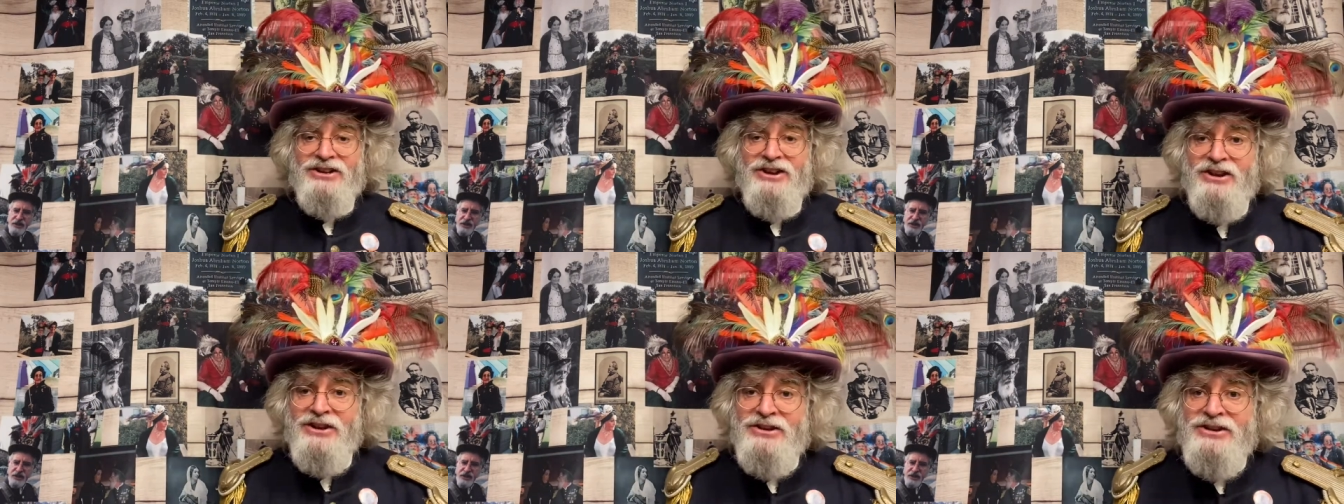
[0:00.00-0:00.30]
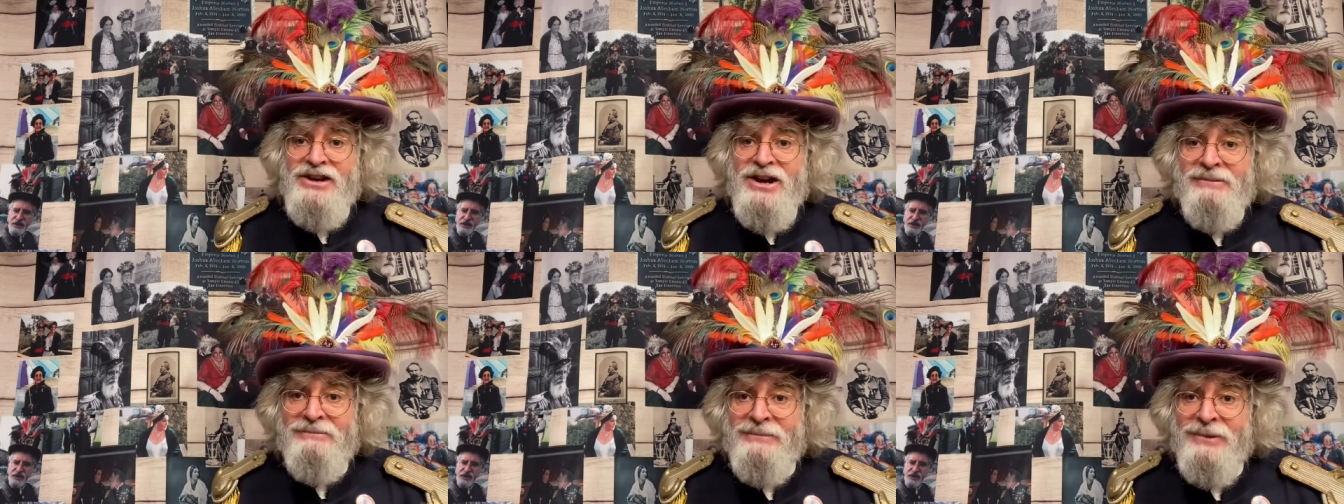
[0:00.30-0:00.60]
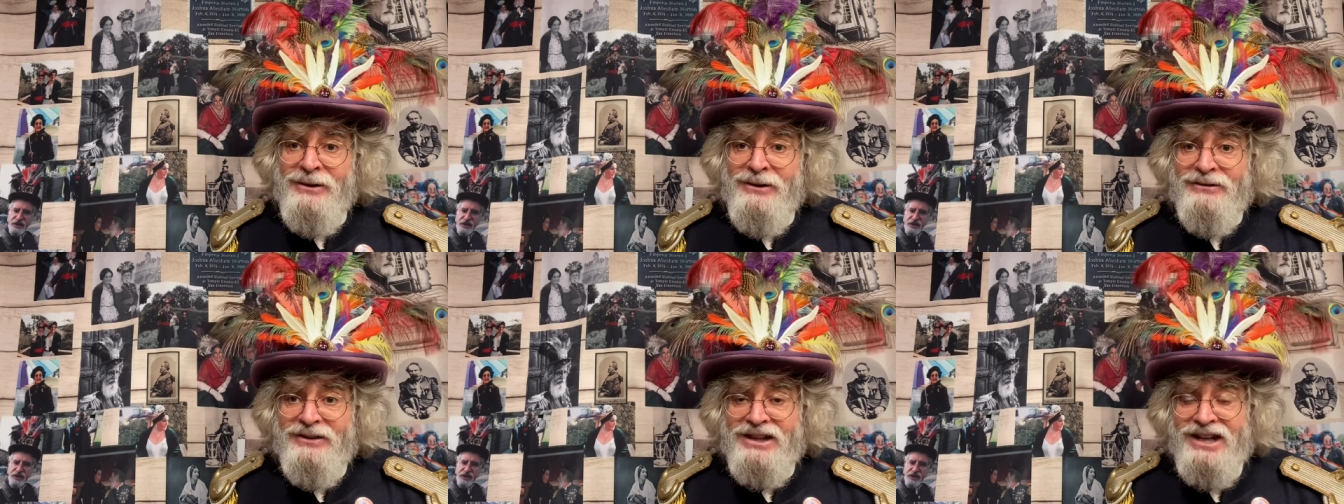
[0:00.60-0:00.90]
it on a
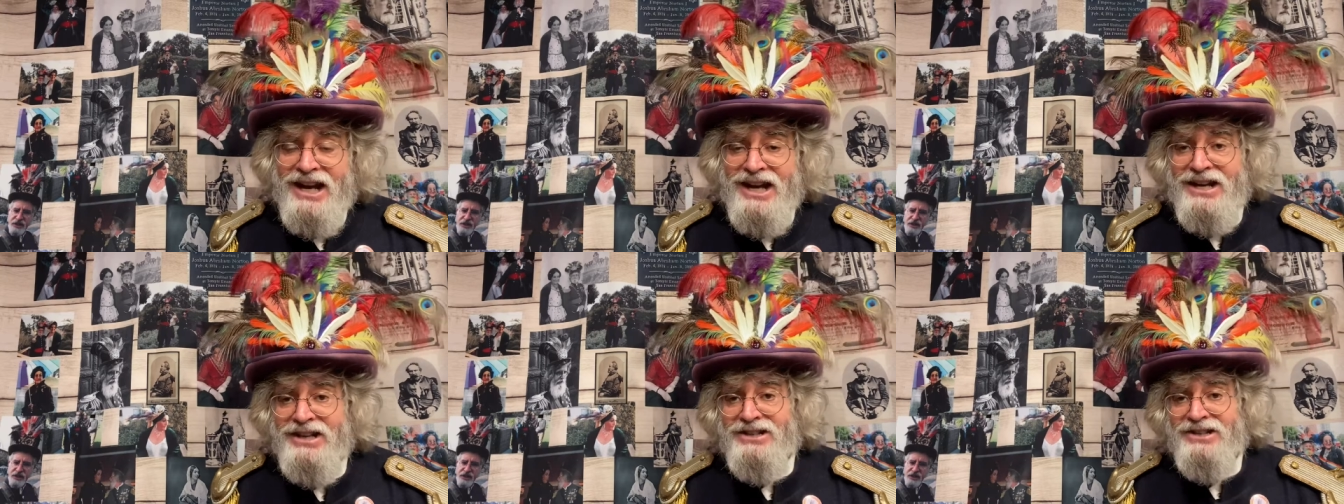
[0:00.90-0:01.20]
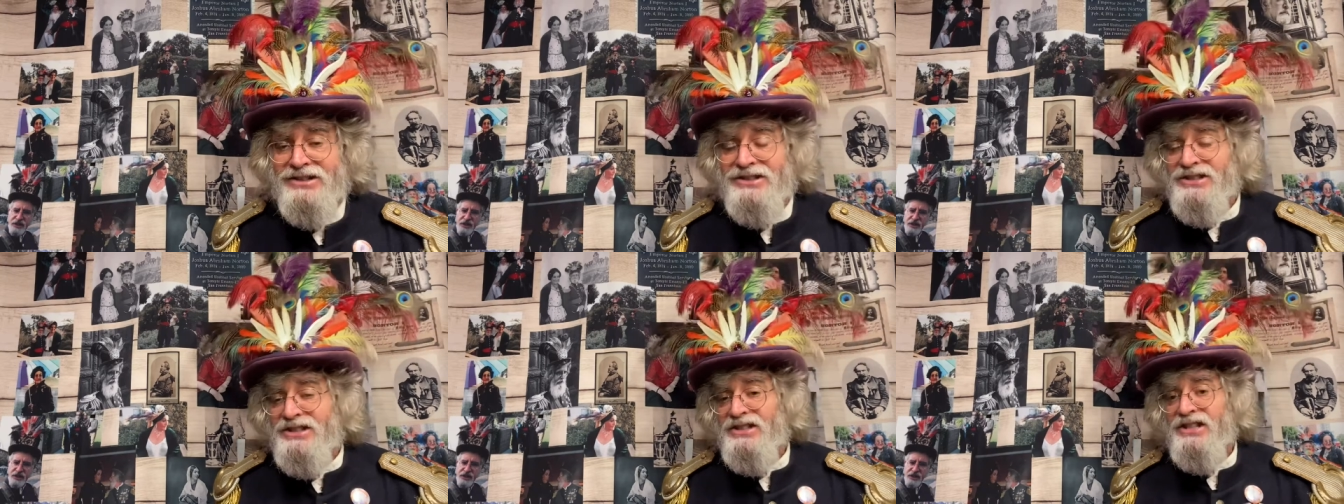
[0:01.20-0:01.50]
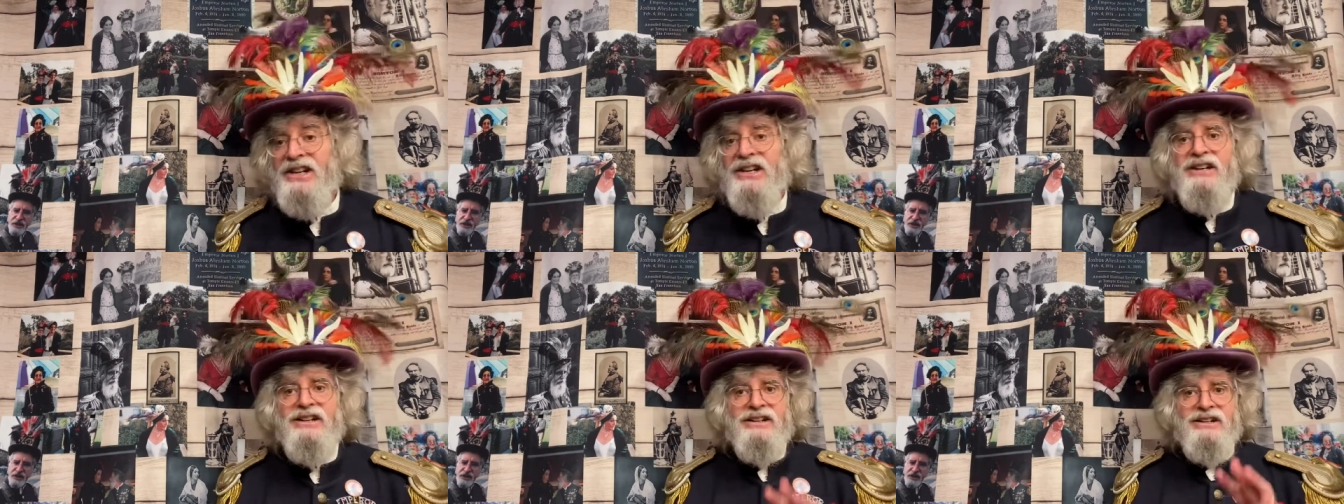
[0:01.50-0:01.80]
number of occasions
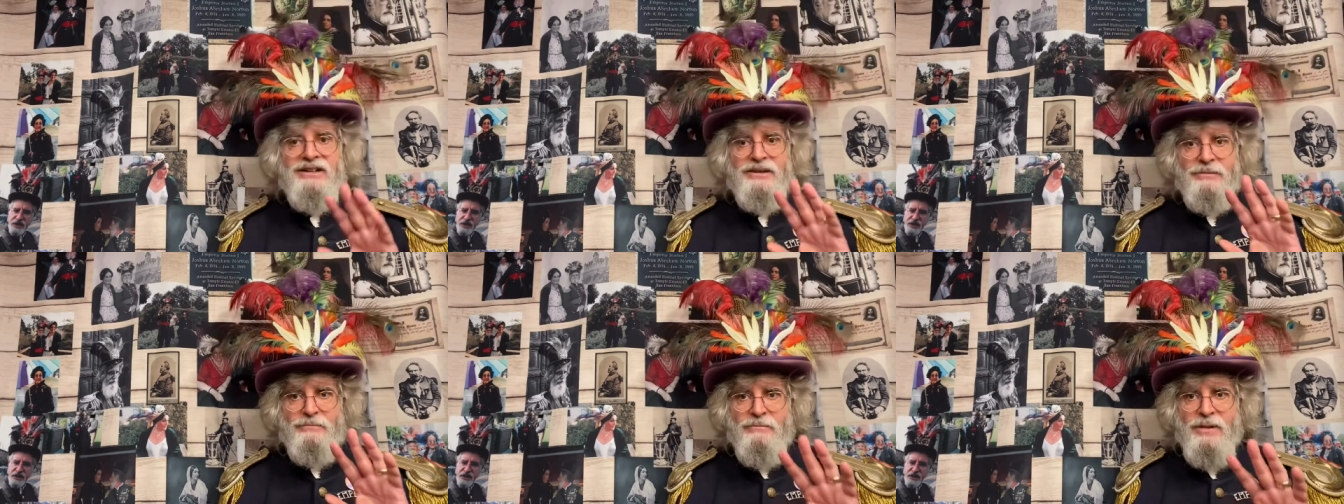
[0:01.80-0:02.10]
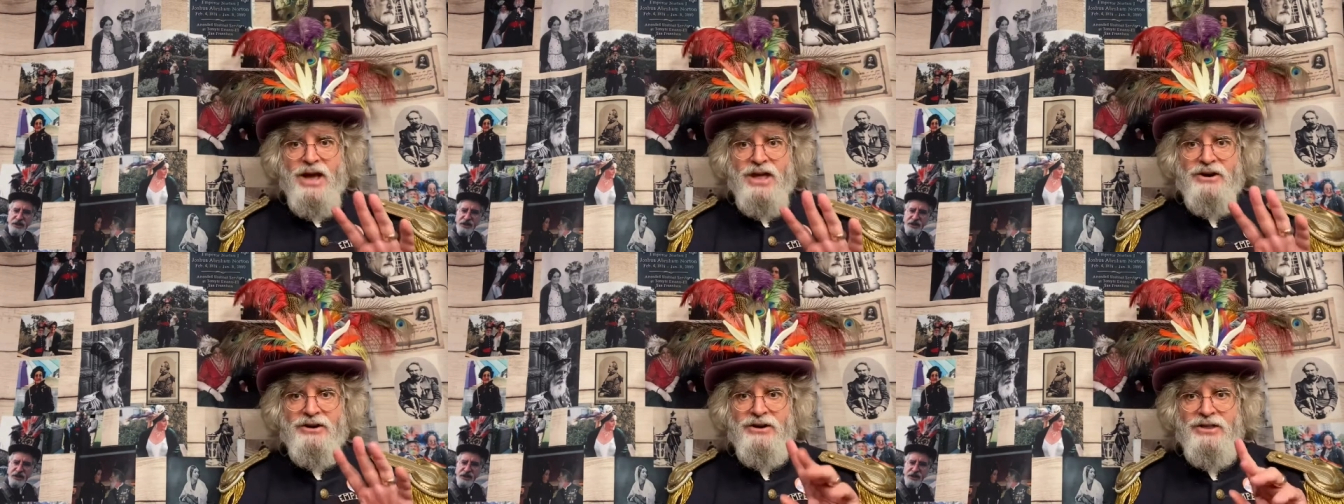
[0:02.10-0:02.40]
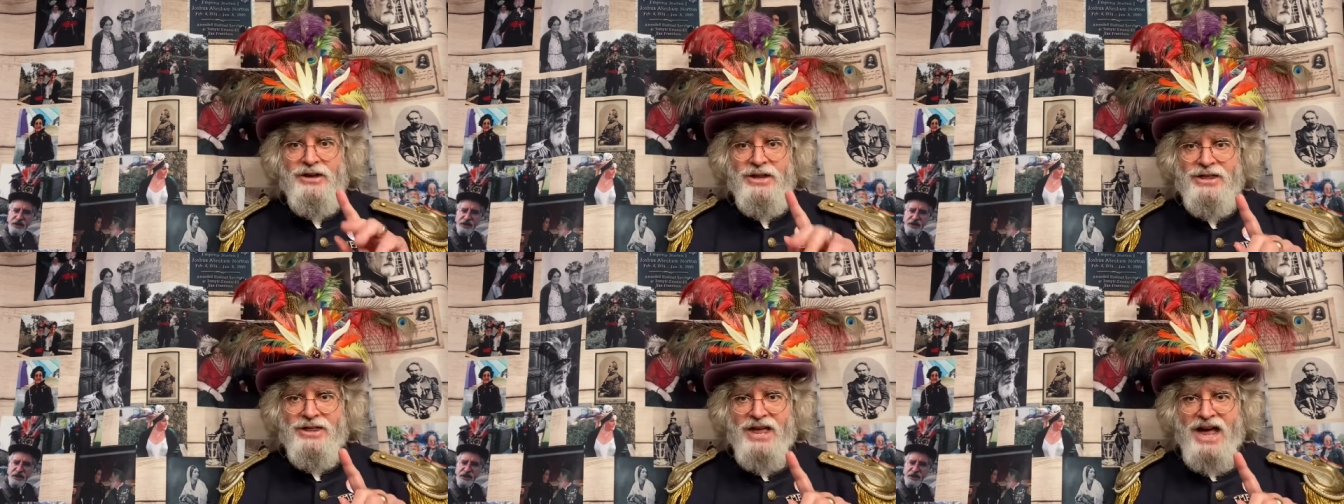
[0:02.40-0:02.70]
better
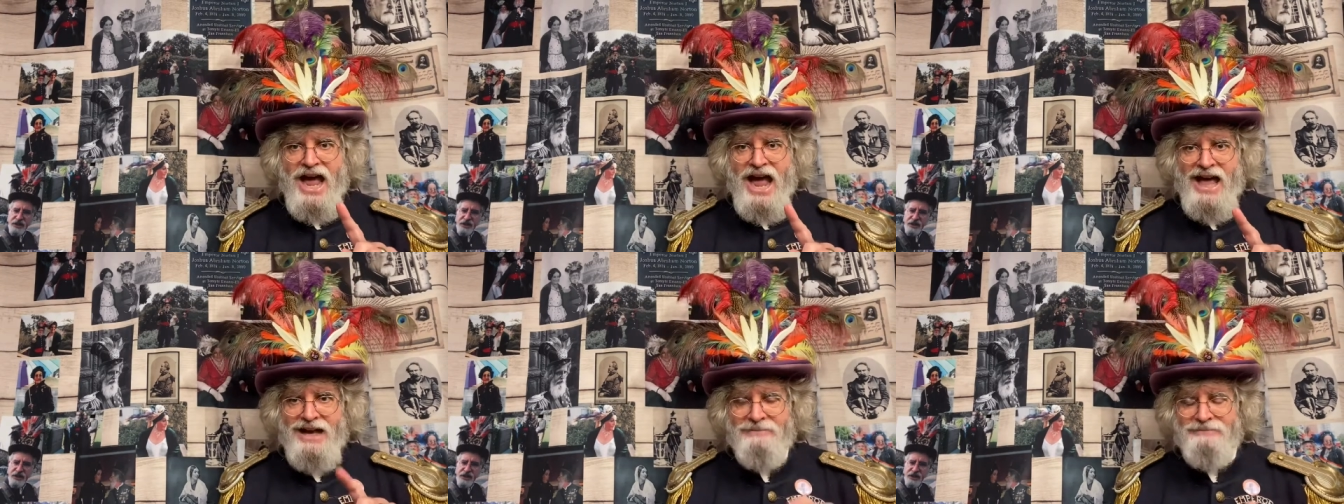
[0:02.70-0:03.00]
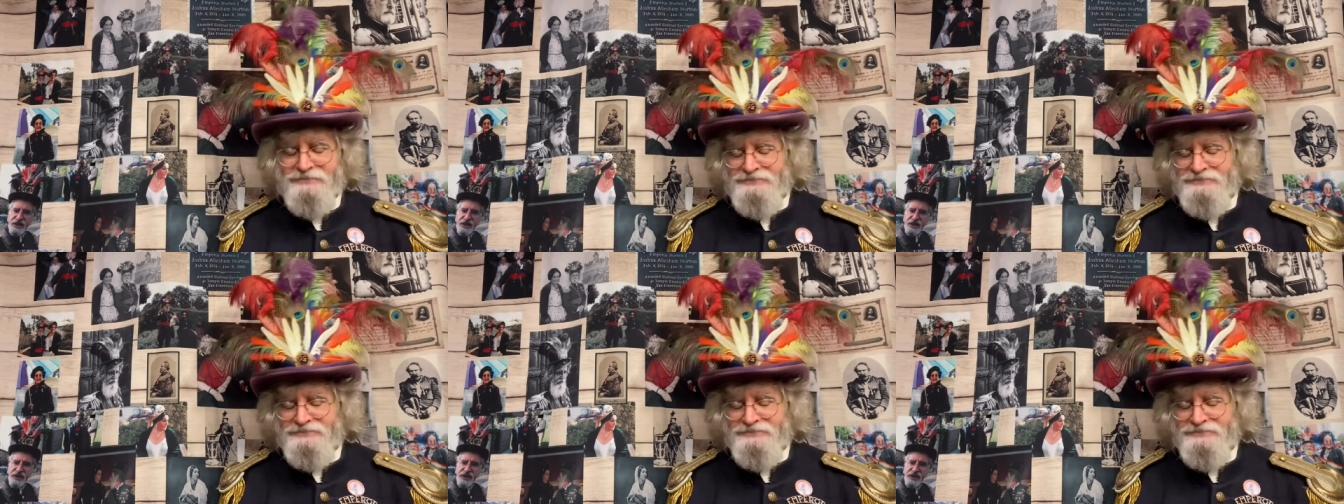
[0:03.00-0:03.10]
than that.